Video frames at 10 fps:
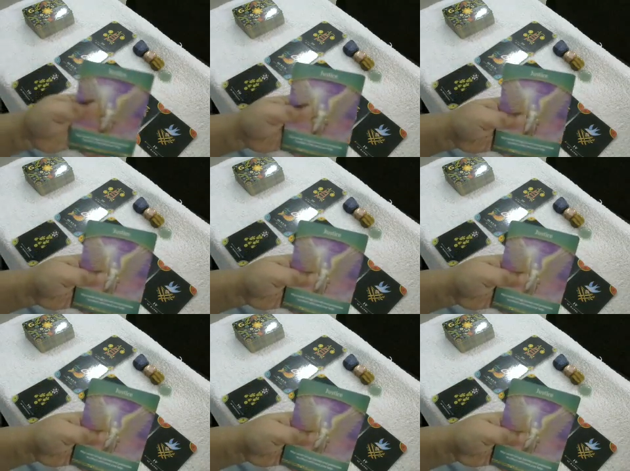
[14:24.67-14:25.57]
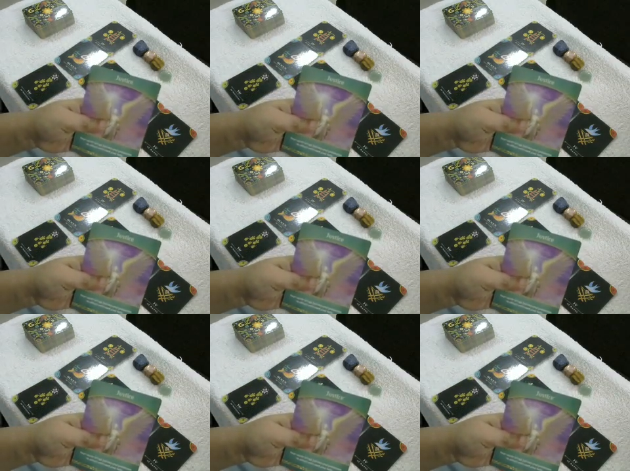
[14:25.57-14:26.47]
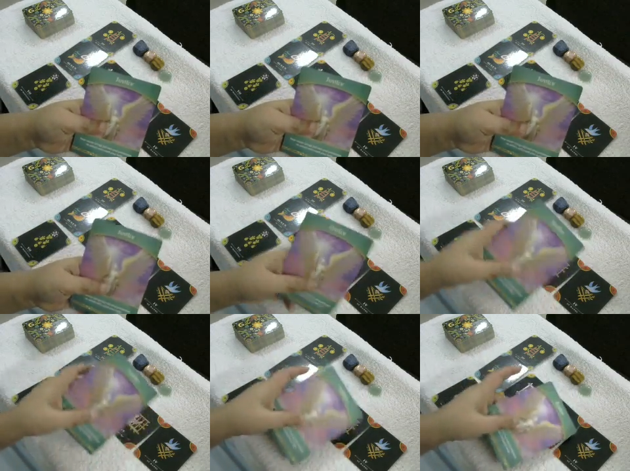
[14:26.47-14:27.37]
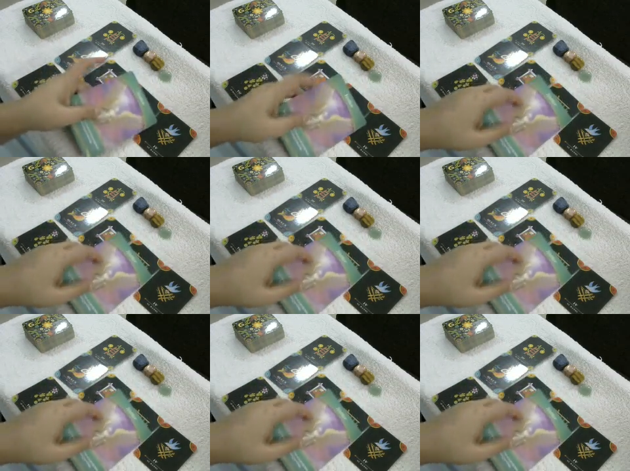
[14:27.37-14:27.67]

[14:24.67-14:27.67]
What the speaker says: No face is visible, so there are no lips to read.